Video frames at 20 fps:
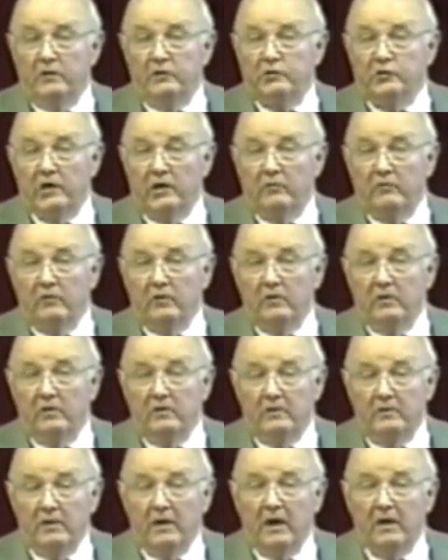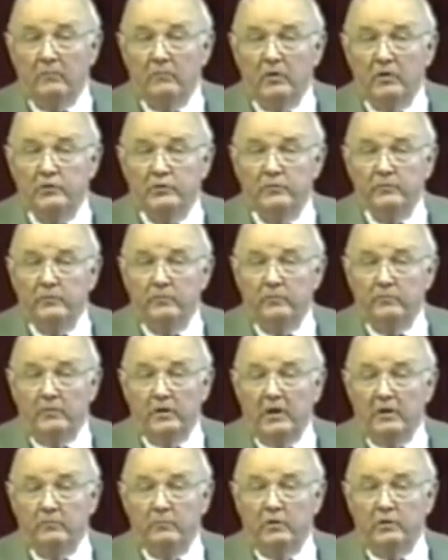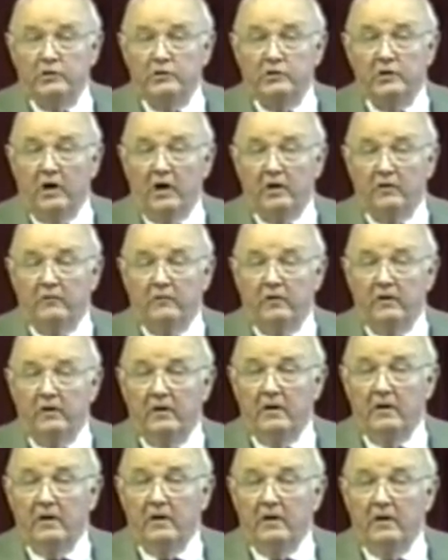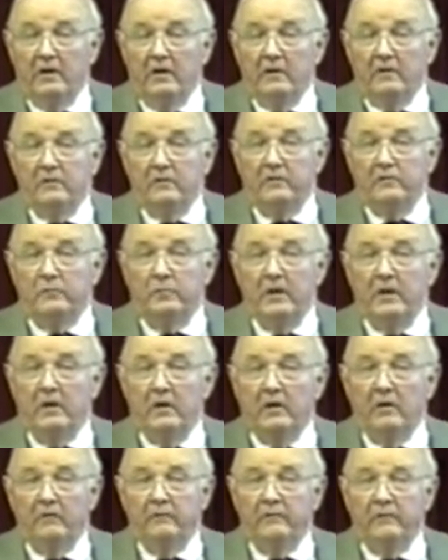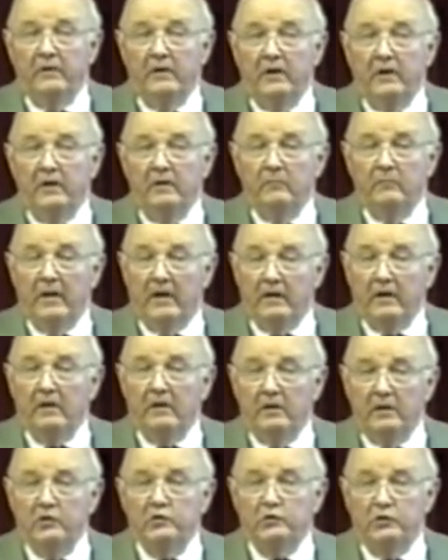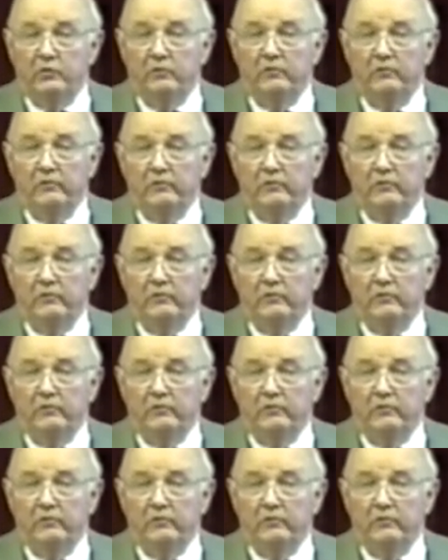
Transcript: in general, not much doctrine to speak of in medical issues.